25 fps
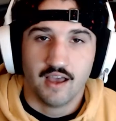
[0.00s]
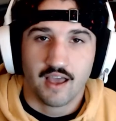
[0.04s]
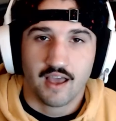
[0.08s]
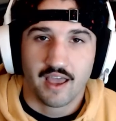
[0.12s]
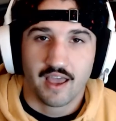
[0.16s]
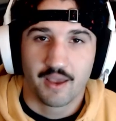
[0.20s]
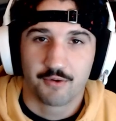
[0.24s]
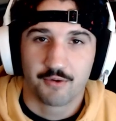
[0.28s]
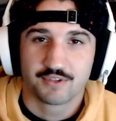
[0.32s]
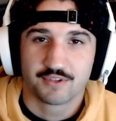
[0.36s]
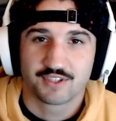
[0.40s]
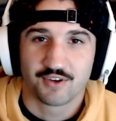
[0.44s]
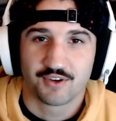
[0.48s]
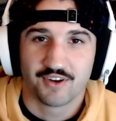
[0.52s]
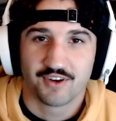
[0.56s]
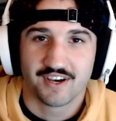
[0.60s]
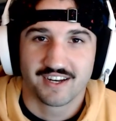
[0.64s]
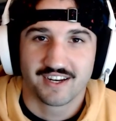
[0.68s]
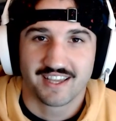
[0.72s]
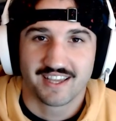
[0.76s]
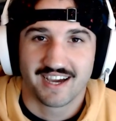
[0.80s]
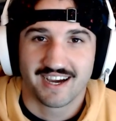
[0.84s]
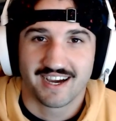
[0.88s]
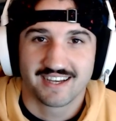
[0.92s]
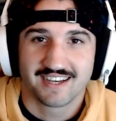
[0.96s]
Hey, what's going
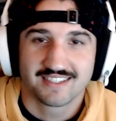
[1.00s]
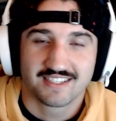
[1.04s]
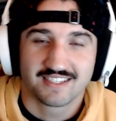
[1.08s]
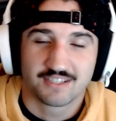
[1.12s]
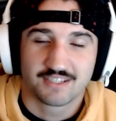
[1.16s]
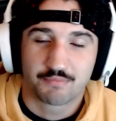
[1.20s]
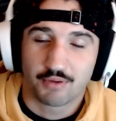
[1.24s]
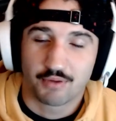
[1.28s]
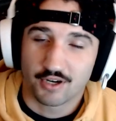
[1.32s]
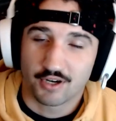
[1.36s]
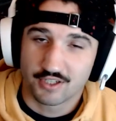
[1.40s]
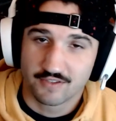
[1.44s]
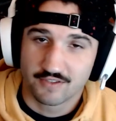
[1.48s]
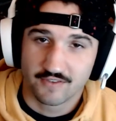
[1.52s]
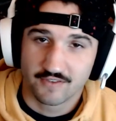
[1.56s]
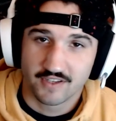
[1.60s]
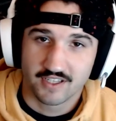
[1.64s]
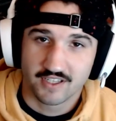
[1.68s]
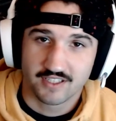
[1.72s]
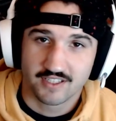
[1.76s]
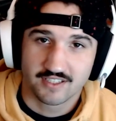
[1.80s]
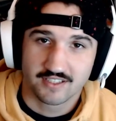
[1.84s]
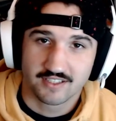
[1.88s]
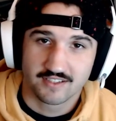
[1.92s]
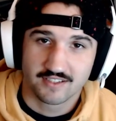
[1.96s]
on, guys? It's
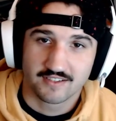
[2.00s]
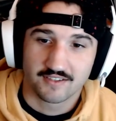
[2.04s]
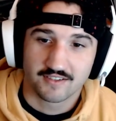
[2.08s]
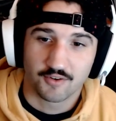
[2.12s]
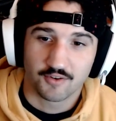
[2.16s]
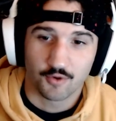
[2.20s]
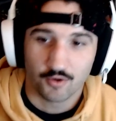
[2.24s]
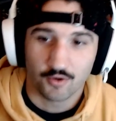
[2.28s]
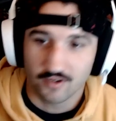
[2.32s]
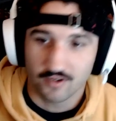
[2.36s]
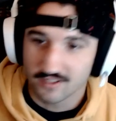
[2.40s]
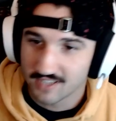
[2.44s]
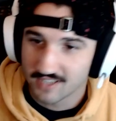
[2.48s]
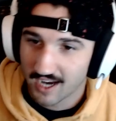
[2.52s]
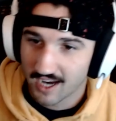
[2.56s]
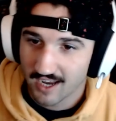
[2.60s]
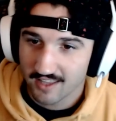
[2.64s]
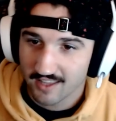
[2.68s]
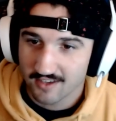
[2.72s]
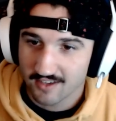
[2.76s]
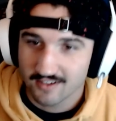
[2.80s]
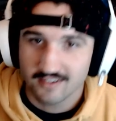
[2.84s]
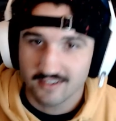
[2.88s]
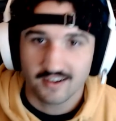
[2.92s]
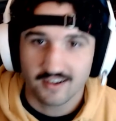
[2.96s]
Persevus, or
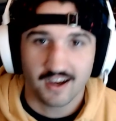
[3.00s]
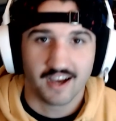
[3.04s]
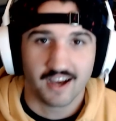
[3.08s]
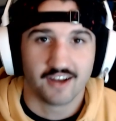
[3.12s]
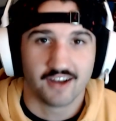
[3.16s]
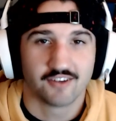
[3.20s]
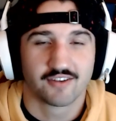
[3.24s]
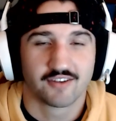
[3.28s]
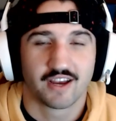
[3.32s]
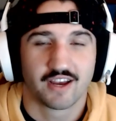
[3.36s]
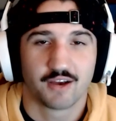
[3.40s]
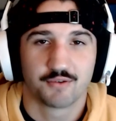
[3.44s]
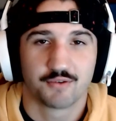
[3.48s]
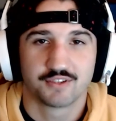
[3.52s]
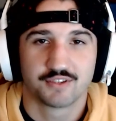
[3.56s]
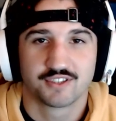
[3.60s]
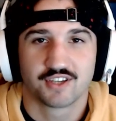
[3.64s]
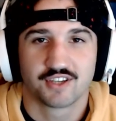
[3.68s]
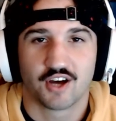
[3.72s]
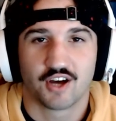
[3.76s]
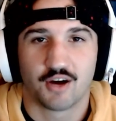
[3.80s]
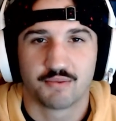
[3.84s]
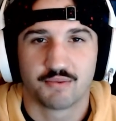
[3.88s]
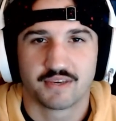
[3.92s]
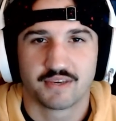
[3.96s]
Tyler. I don't care what you
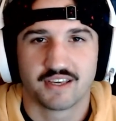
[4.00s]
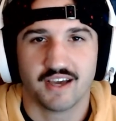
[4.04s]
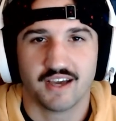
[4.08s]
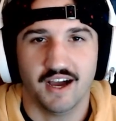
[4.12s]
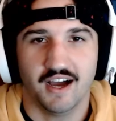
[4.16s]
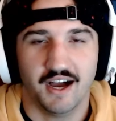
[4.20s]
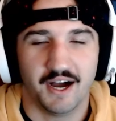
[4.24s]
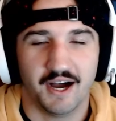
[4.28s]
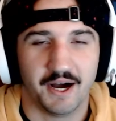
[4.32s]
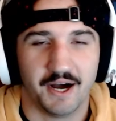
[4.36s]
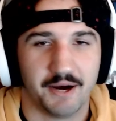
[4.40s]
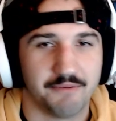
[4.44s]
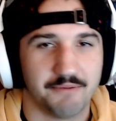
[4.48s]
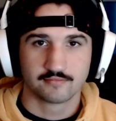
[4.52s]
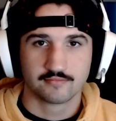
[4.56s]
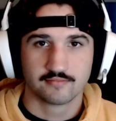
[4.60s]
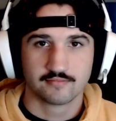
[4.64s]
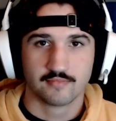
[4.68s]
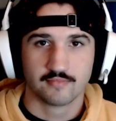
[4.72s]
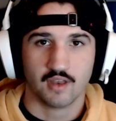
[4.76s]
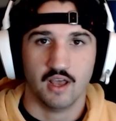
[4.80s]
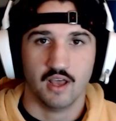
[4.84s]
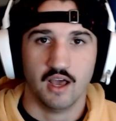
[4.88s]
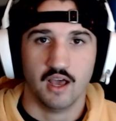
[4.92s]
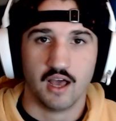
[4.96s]
call me. I
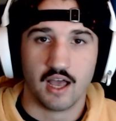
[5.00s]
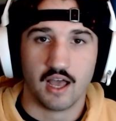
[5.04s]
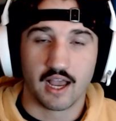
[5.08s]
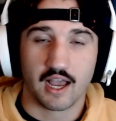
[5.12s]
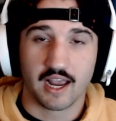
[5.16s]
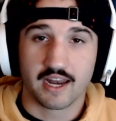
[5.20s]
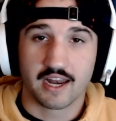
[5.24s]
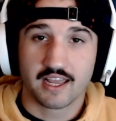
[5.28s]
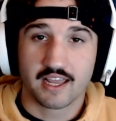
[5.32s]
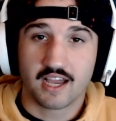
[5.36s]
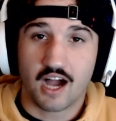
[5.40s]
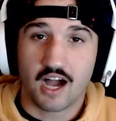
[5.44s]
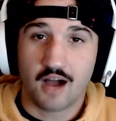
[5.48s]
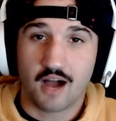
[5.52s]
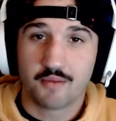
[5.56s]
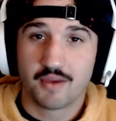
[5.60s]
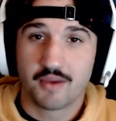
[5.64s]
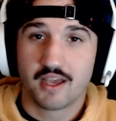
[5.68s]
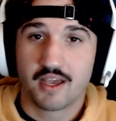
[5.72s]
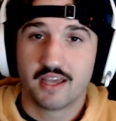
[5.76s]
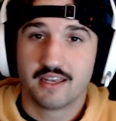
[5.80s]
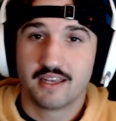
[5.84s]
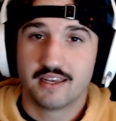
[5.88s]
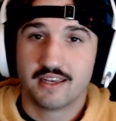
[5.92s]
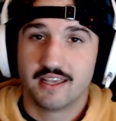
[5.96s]
got a
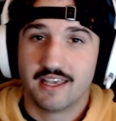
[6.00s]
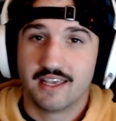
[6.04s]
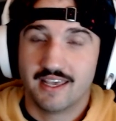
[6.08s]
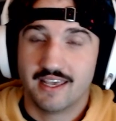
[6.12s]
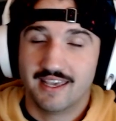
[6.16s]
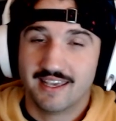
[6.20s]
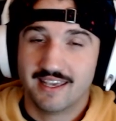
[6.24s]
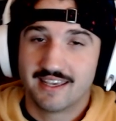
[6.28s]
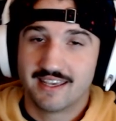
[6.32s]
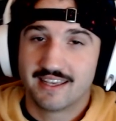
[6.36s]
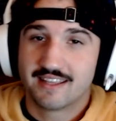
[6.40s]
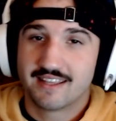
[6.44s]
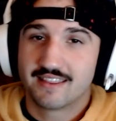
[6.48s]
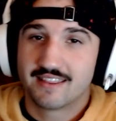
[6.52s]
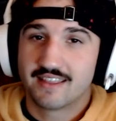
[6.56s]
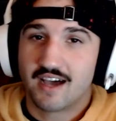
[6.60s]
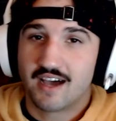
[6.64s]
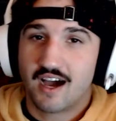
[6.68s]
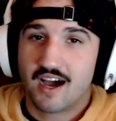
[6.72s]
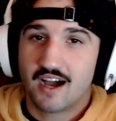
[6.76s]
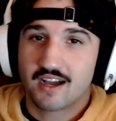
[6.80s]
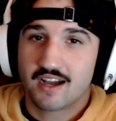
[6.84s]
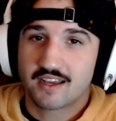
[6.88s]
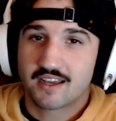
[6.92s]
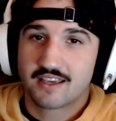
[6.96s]
comment in the
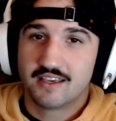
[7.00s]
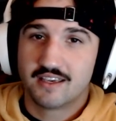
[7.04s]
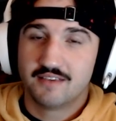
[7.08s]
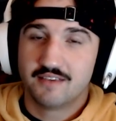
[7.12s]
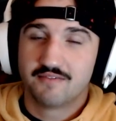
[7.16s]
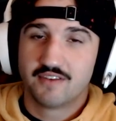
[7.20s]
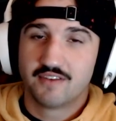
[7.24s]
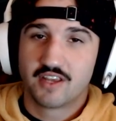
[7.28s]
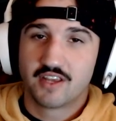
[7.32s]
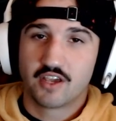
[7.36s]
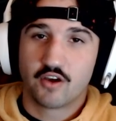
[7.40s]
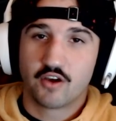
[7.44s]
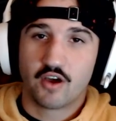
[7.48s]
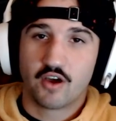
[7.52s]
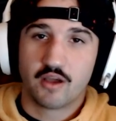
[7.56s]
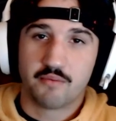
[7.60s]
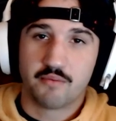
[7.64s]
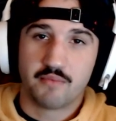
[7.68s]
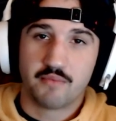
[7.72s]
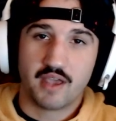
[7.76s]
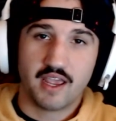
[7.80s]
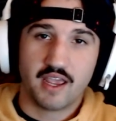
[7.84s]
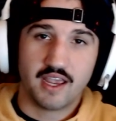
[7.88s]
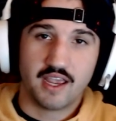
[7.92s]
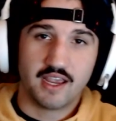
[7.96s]
hotkey video I
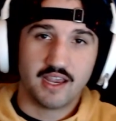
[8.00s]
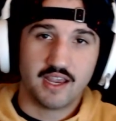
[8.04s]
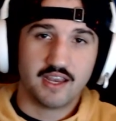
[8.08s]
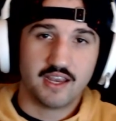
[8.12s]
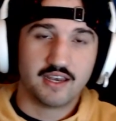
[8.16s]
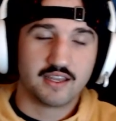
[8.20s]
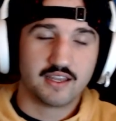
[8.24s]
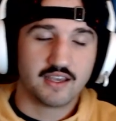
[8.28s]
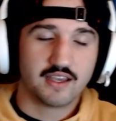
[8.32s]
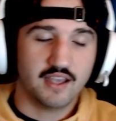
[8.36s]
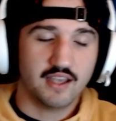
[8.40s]
made